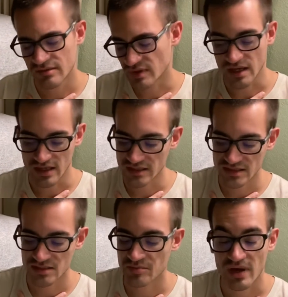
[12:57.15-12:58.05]
like it
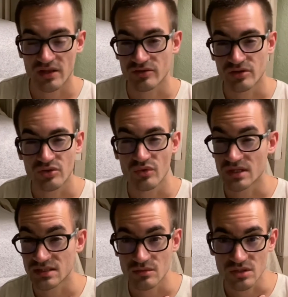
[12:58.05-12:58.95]
doesn't bother you
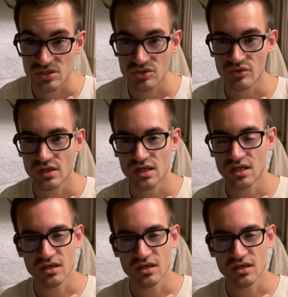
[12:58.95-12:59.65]
what someone's doing,